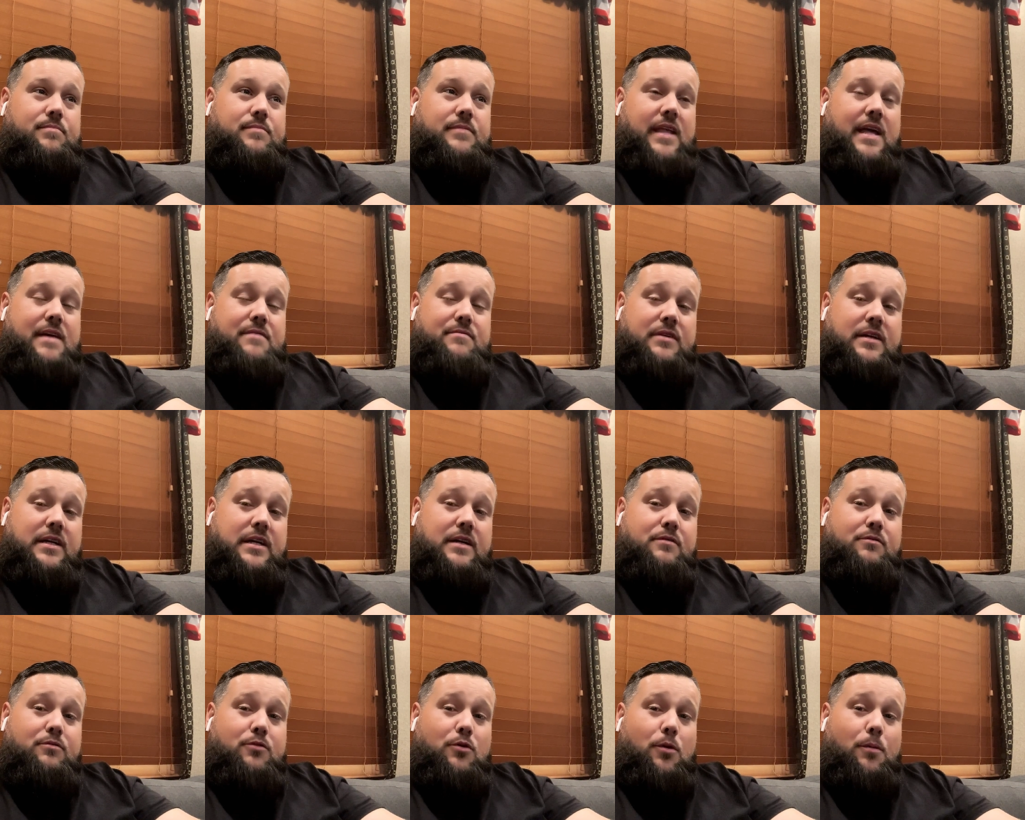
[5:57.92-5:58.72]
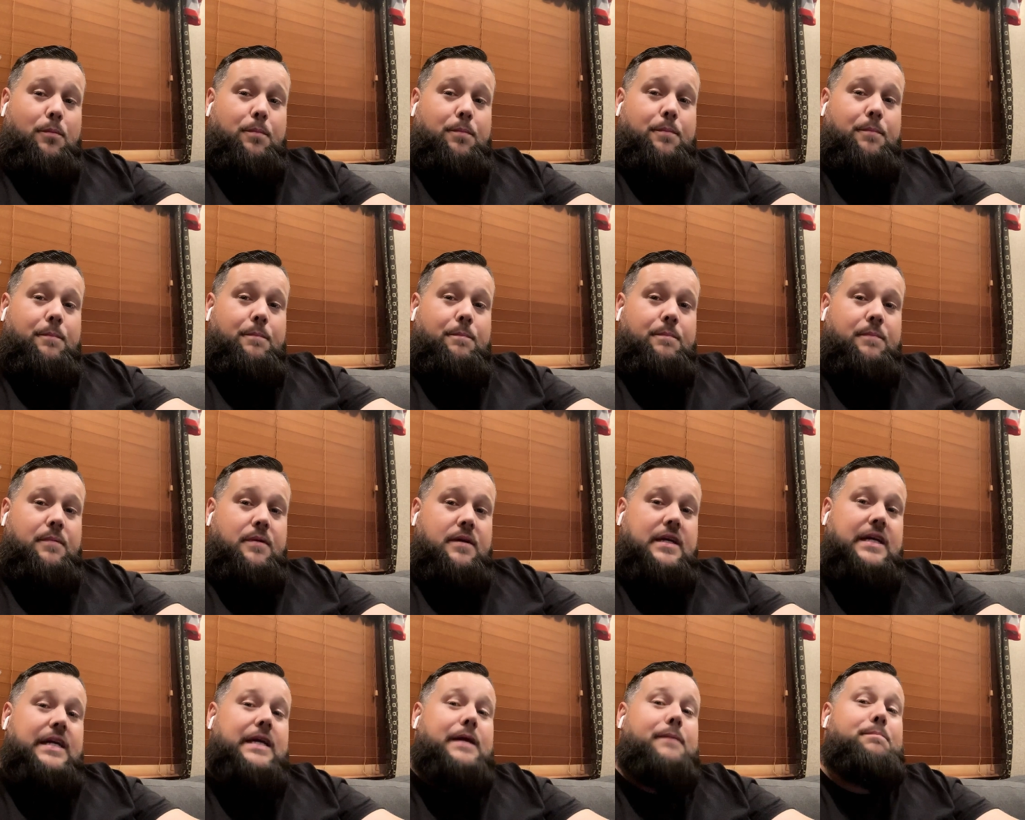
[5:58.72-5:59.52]
Never give up.
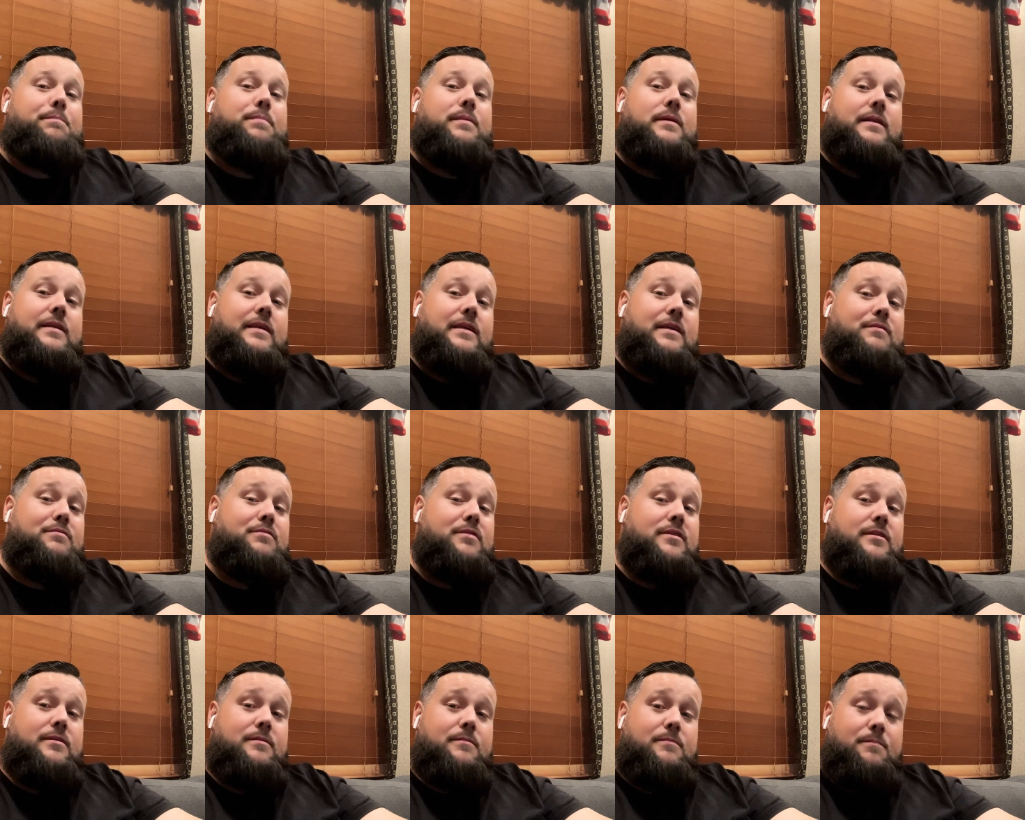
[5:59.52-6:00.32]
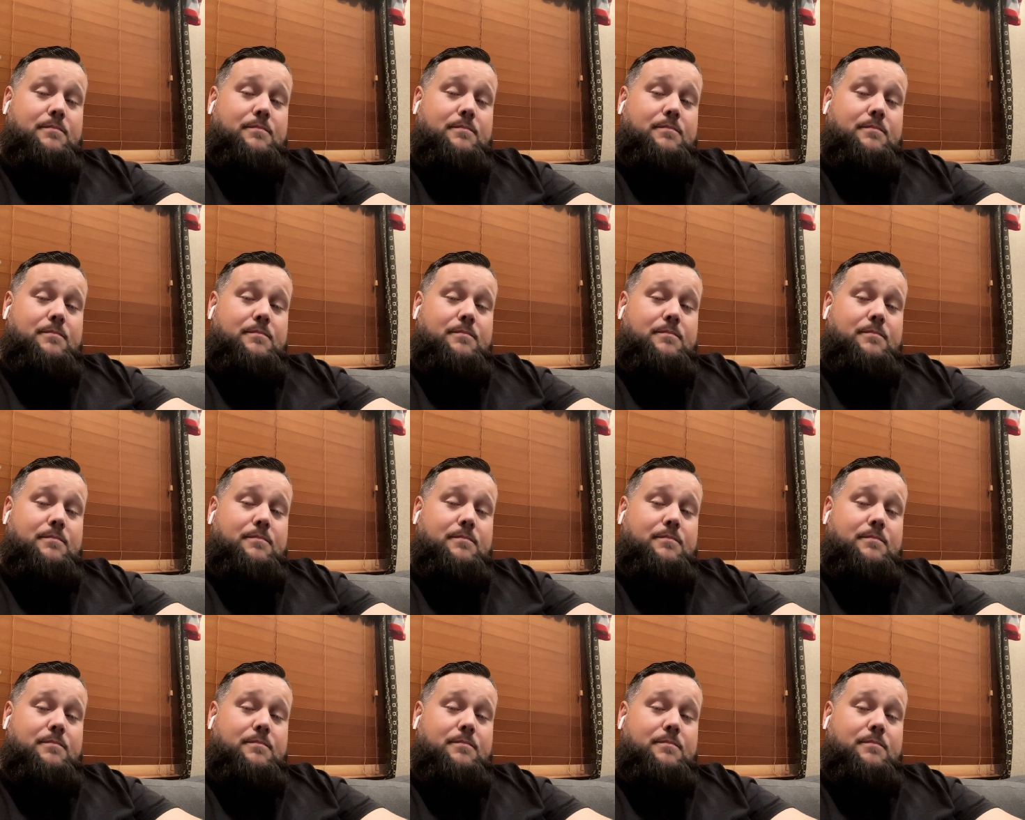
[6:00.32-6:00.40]
Keep believing.